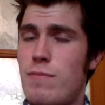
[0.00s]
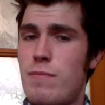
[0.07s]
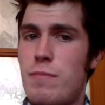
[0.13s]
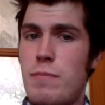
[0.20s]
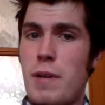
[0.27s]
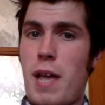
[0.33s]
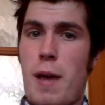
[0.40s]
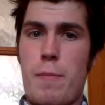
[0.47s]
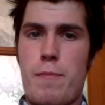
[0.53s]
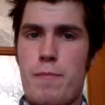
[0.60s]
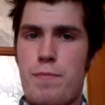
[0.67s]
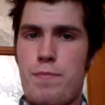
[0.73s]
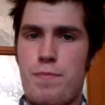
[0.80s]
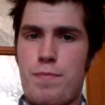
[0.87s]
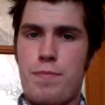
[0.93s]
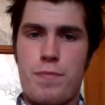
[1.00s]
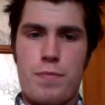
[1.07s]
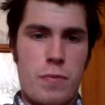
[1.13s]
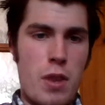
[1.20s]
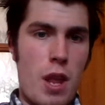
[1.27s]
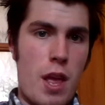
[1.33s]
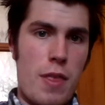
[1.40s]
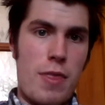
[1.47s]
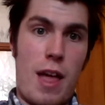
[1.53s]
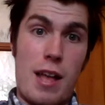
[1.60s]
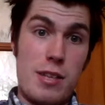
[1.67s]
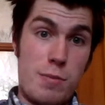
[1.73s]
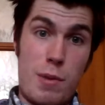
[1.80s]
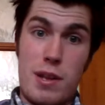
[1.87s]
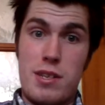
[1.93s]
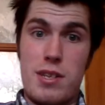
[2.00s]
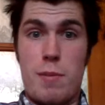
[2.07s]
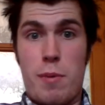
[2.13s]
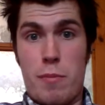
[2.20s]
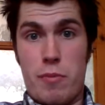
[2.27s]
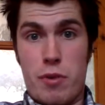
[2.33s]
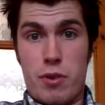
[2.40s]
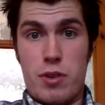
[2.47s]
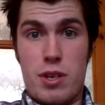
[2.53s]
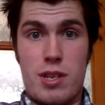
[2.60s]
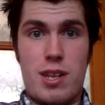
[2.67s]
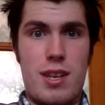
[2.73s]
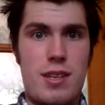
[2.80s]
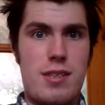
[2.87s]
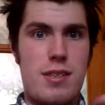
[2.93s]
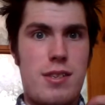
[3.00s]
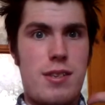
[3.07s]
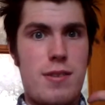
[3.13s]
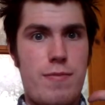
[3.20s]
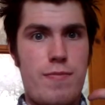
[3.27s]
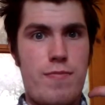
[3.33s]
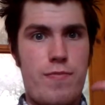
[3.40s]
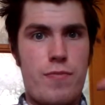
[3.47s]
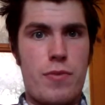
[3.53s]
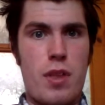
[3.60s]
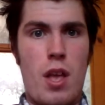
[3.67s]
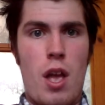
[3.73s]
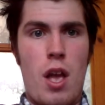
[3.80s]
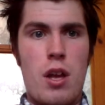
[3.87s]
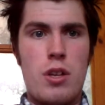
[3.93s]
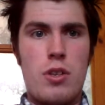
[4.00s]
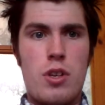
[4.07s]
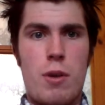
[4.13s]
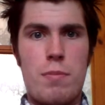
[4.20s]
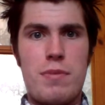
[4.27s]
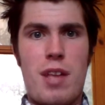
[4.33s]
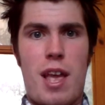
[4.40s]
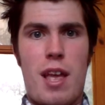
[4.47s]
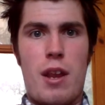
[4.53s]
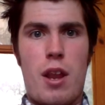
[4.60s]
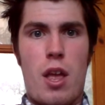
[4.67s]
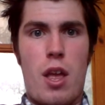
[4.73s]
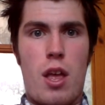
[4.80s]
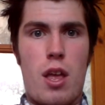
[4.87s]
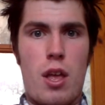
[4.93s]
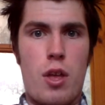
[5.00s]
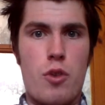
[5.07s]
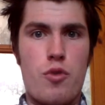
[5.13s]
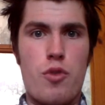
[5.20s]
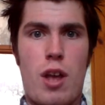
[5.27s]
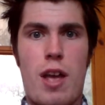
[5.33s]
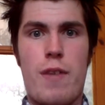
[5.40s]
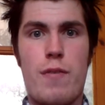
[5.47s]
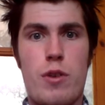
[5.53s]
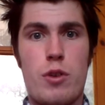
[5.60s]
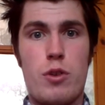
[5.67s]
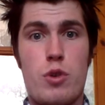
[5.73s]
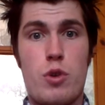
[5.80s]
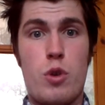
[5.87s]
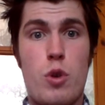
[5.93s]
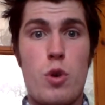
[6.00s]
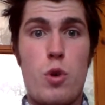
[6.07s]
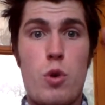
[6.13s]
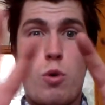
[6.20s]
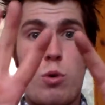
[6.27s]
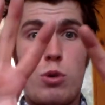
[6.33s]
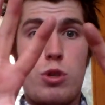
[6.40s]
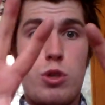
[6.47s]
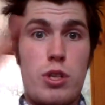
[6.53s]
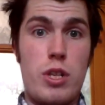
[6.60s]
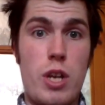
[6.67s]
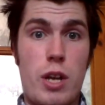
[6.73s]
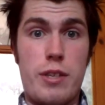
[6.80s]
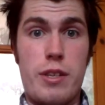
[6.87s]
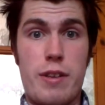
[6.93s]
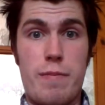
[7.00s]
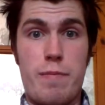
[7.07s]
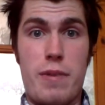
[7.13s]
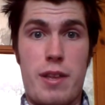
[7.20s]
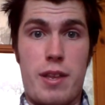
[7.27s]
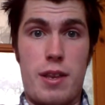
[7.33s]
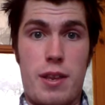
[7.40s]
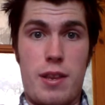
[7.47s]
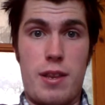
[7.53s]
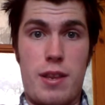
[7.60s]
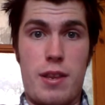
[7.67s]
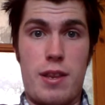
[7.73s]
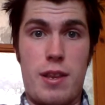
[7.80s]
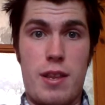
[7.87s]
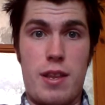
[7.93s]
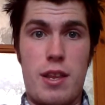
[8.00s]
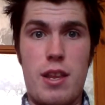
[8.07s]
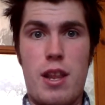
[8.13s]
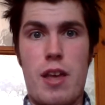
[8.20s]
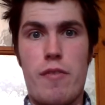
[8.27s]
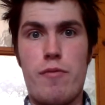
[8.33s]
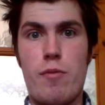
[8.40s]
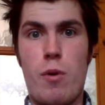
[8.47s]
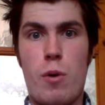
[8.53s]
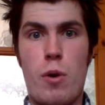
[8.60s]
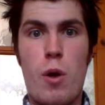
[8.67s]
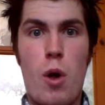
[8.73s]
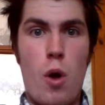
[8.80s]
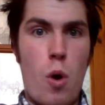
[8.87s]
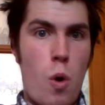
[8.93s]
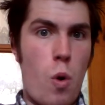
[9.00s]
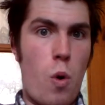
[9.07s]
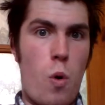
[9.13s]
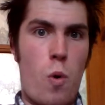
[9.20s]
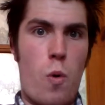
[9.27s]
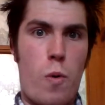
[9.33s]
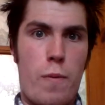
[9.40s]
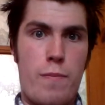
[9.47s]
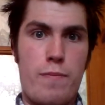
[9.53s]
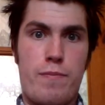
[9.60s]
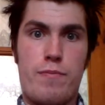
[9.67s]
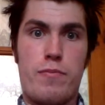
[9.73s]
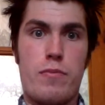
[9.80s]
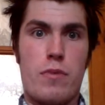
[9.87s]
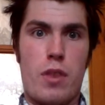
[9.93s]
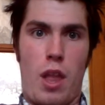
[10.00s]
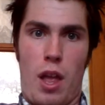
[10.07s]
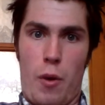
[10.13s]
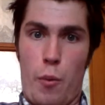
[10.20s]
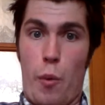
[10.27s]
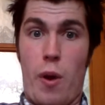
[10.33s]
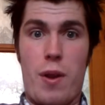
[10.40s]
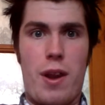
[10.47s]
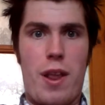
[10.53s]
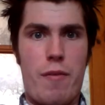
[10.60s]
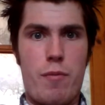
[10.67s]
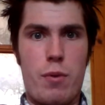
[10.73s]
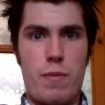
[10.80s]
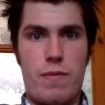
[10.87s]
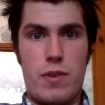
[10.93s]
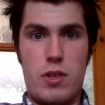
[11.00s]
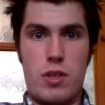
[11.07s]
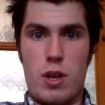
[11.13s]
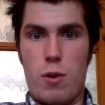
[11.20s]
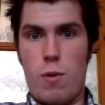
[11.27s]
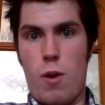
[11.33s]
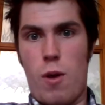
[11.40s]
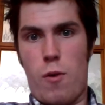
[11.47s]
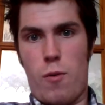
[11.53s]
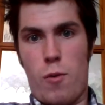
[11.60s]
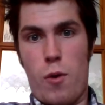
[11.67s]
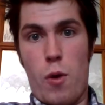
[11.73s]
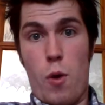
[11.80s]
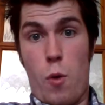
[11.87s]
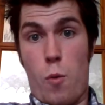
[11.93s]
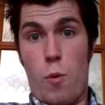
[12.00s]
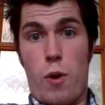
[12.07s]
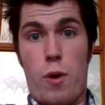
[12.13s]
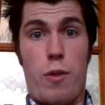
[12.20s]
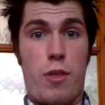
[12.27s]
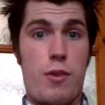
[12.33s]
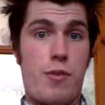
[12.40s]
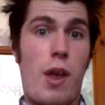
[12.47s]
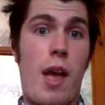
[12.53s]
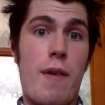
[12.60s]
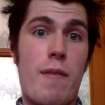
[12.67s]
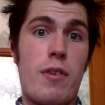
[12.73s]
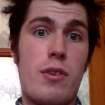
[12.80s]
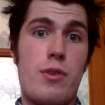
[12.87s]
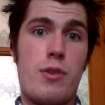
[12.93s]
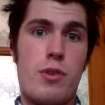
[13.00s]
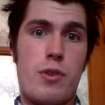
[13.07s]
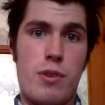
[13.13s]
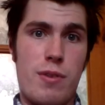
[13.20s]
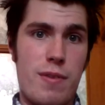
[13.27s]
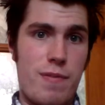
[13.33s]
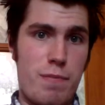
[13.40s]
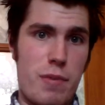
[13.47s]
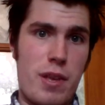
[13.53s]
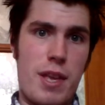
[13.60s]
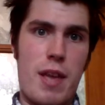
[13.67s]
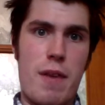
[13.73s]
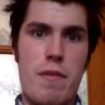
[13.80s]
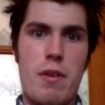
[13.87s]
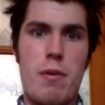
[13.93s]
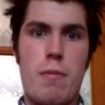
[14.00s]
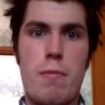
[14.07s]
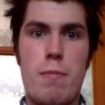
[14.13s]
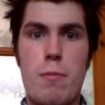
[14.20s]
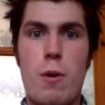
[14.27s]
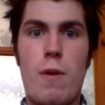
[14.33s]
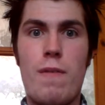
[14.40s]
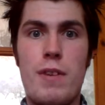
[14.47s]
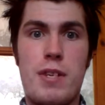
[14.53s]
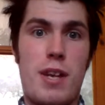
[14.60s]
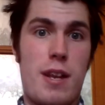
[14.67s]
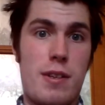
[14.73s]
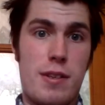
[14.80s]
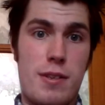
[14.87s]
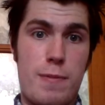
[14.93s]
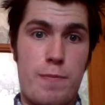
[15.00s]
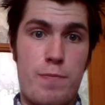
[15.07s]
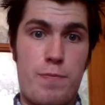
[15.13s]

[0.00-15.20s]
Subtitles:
But yeah, that's basically my project, is top 10 drivers who should not have been in F1 or were in F1 for too long, when other drivers should have been given more of a chance.